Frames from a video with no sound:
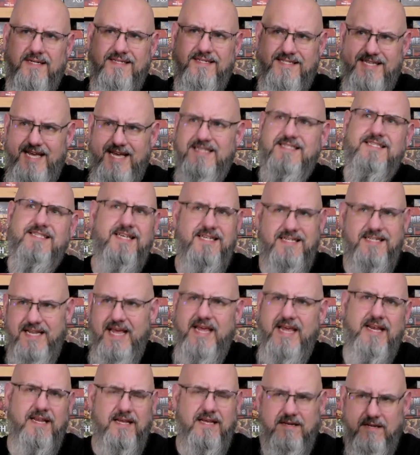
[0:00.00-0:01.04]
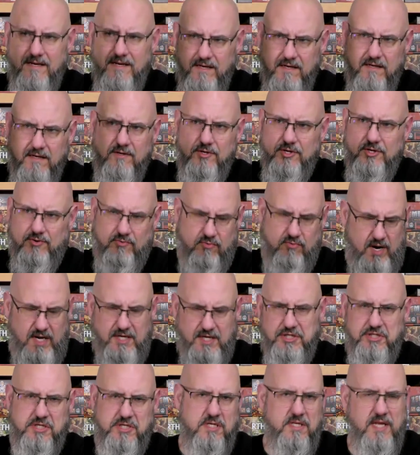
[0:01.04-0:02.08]
designated
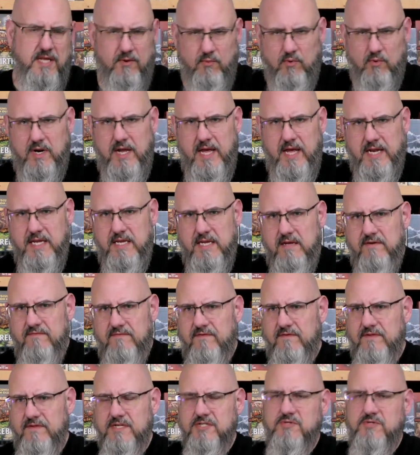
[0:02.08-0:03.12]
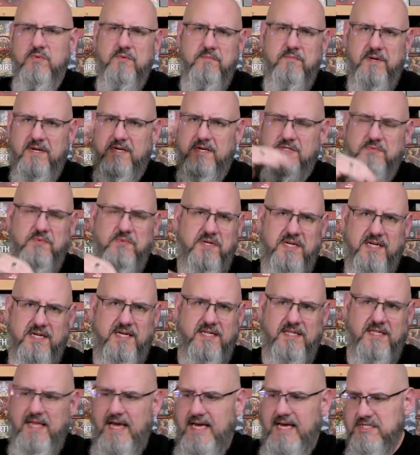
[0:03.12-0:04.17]
direction that we're heading in for this one, because we did
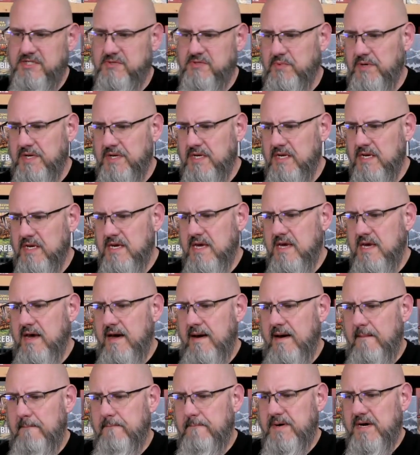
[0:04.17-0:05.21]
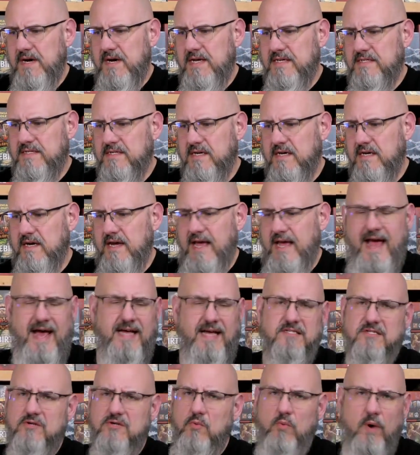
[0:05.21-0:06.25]
it last week. But
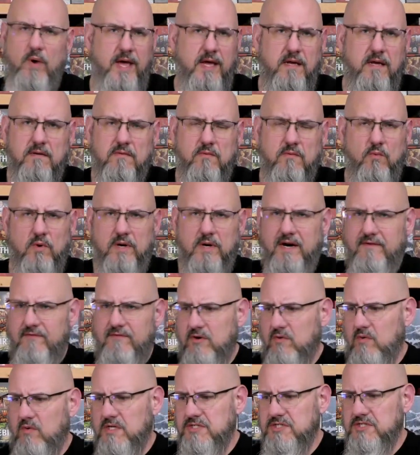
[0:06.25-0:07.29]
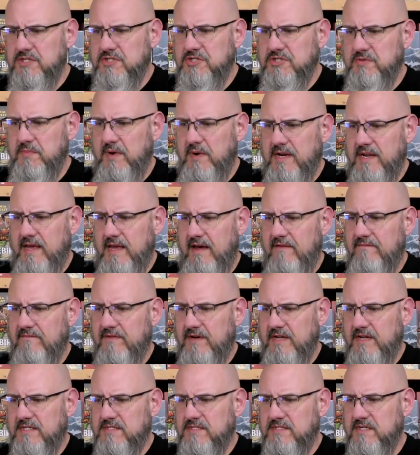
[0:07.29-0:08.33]
ask away whatever questions you might have,
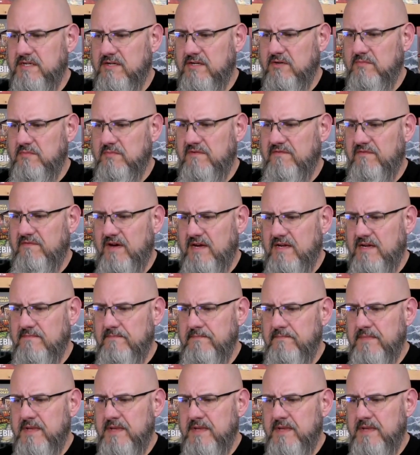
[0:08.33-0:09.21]
Vanessa. It'll be fine.